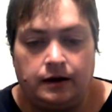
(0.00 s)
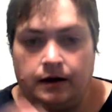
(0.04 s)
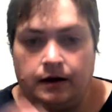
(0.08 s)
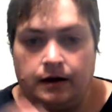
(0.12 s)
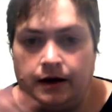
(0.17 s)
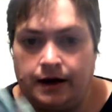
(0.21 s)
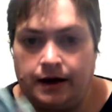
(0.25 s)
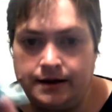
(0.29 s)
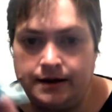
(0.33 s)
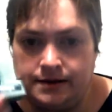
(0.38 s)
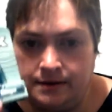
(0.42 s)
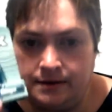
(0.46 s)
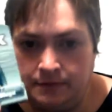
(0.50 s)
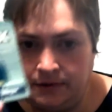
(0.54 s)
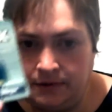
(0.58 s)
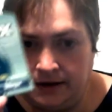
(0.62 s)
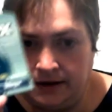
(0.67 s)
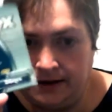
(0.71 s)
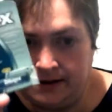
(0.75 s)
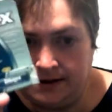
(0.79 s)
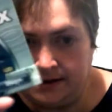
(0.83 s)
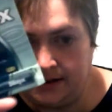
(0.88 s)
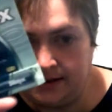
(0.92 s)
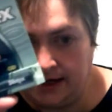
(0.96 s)
Got some
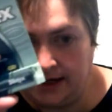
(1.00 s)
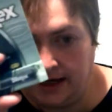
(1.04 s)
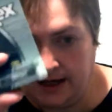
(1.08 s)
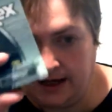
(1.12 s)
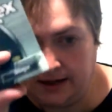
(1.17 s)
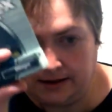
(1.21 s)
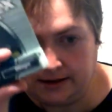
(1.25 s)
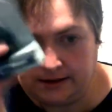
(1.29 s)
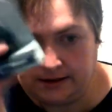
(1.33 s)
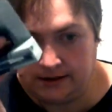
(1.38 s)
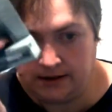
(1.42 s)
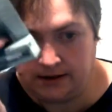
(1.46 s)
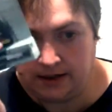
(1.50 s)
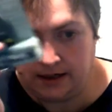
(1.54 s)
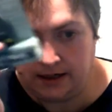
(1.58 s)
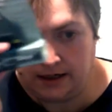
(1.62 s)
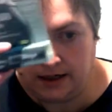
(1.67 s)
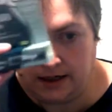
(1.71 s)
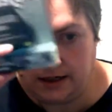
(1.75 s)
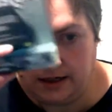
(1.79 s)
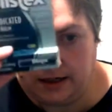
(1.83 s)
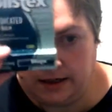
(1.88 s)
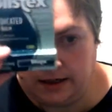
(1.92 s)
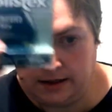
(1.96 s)
Blistettes that
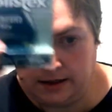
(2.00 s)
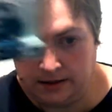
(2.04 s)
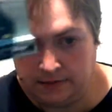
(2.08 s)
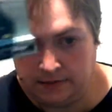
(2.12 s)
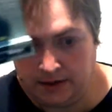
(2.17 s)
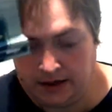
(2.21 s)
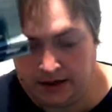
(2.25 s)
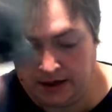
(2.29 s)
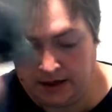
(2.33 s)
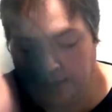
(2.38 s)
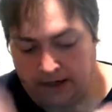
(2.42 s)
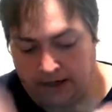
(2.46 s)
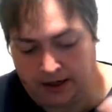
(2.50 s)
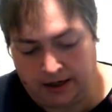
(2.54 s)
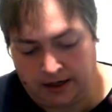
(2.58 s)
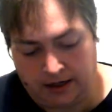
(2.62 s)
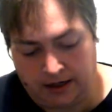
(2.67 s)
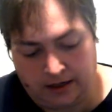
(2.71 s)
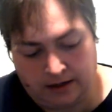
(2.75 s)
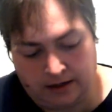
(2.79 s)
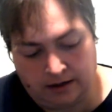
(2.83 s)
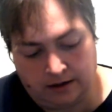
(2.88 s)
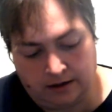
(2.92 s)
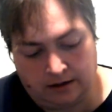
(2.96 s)
is medicated.